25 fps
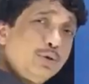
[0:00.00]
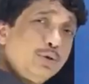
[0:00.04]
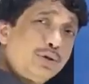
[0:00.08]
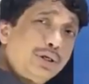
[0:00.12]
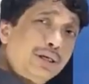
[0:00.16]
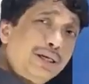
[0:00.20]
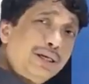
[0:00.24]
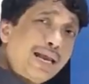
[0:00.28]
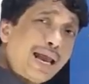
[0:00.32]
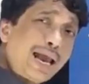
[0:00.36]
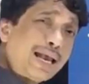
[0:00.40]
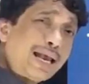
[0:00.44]

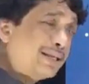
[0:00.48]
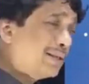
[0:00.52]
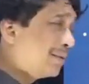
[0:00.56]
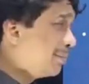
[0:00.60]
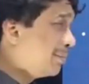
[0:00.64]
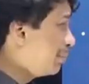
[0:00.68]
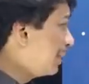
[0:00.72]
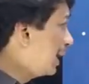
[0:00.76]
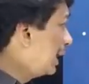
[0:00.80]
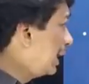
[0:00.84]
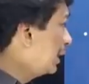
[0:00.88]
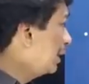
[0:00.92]
usually has
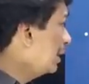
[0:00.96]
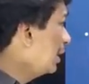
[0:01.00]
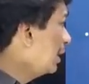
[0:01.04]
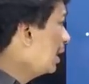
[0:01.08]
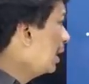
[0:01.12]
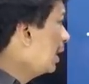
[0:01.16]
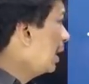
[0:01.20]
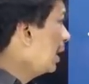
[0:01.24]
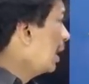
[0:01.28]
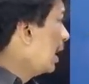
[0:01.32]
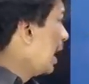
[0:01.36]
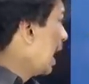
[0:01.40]
a pain
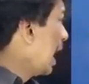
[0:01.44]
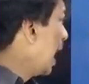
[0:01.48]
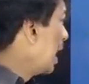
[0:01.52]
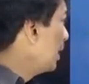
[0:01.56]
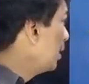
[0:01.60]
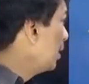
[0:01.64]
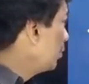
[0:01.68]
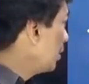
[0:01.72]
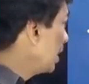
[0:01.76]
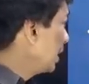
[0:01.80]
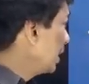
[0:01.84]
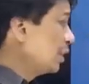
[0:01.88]

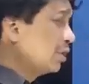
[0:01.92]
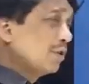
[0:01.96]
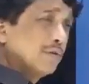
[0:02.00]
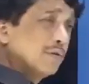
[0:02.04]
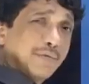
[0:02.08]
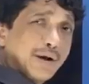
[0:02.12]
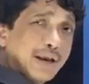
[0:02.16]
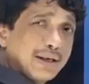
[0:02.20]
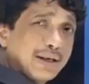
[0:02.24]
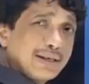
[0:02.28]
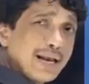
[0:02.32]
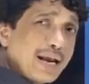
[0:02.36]
and redness
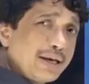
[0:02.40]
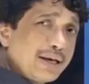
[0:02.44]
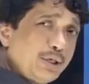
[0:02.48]
of eyes.